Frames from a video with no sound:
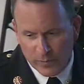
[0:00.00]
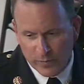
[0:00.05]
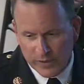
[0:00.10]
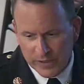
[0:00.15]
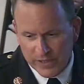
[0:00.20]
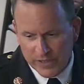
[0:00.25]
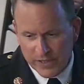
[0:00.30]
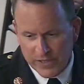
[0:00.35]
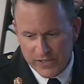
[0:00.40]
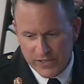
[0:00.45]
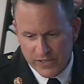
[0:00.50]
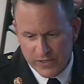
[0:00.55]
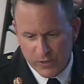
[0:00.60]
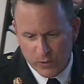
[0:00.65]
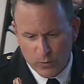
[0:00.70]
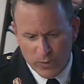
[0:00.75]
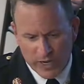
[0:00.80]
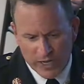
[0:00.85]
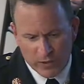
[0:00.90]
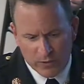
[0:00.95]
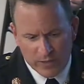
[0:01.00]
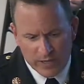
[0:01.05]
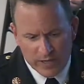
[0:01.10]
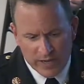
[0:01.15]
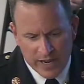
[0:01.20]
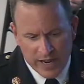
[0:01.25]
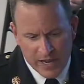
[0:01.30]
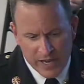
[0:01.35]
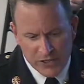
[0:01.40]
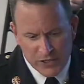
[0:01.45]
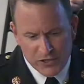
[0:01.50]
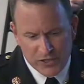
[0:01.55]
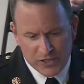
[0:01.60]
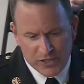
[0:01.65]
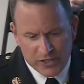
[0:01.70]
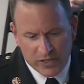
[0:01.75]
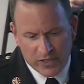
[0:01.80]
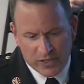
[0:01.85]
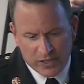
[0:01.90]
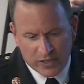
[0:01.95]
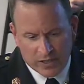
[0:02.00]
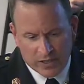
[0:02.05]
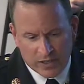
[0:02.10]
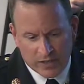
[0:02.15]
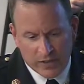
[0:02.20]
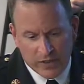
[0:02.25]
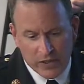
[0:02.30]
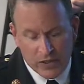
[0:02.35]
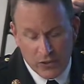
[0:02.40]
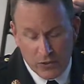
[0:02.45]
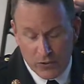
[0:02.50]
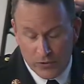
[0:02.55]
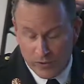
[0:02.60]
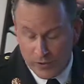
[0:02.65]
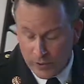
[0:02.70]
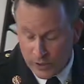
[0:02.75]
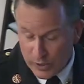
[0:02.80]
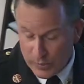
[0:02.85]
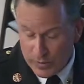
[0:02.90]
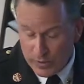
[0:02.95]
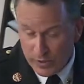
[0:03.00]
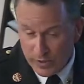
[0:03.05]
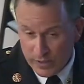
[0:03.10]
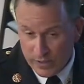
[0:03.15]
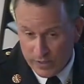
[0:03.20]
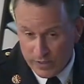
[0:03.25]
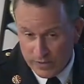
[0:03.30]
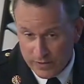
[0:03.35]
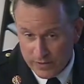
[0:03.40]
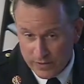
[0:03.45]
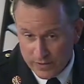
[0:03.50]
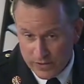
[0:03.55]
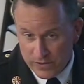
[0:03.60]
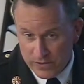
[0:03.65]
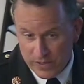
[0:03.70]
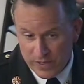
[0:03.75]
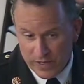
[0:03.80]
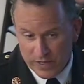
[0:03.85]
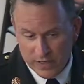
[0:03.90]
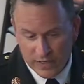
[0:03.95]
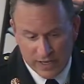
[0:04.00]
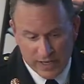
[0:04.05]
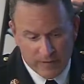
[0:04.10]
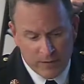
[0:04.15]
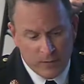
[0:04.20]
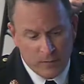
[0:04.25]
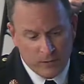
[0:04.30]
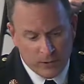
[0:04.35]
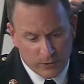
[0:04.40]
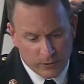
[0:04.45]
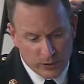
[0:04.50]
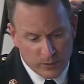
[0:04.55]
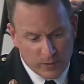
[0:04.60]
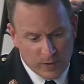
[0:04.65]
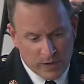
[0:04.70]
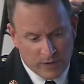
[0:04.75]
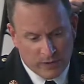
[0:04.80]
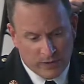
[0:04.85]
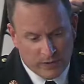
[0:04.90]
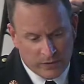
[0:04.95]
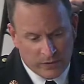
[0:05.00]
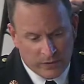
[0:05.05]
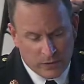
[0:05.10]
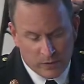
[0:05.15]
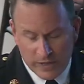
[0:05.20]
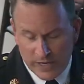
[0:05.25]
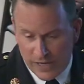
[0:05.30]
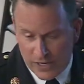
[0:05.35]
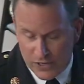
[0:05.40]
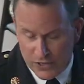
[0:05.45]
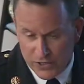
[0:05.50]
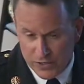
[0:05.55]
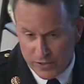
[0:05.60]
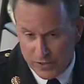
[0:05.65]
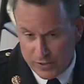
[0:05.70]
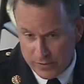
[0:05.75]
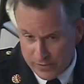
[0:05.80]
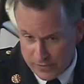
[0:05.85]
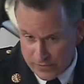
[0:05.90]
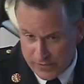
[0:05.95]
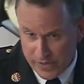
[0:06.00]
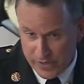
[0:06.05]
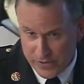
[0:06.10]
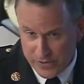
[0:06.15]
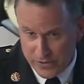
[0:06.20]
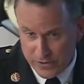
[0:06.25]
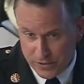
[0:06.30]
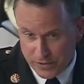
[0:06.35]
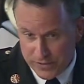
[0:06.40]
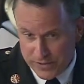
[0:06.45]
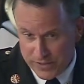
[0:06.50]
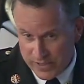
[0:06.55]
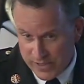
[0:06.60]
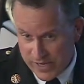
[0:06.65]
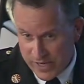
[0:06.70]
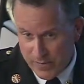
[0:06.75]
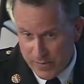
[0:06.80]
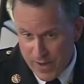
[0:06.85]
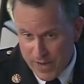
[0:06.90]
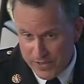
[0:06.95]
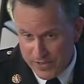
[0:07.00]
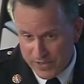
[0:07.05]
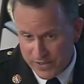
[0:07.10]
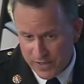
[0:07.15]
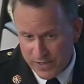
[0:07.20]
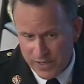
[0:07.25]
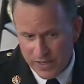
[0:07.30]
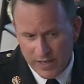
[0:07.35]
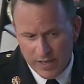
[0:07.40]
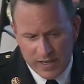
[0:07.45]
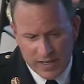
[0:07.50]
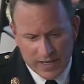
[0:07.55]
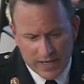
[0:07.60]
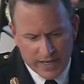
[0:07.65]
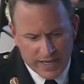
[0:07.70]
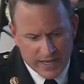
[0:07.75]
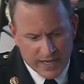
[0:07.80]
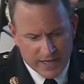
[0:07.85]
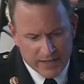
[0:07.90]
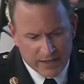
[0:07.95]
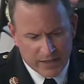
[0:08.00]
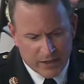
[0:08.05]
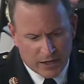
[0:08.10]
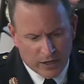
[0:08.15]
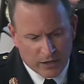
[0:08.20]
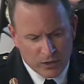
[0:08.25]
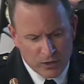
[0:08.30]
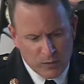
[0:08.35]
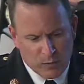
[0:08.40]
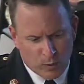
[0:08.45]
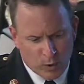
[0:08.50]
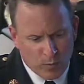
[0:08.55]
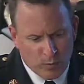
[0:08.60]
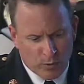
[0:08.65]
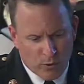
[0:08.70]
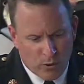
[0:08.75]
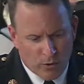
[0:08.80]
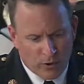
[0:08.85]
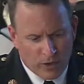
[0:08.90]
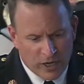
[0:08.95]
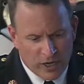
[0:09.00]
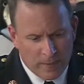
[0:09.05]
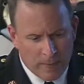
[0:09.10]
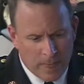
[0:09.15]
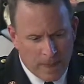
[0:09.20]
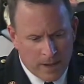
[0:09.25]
is it's a way to engage the youth of the community, mm-hmm. to kind of have them learn about the vocation of the fire service in EMS. And our Explorer program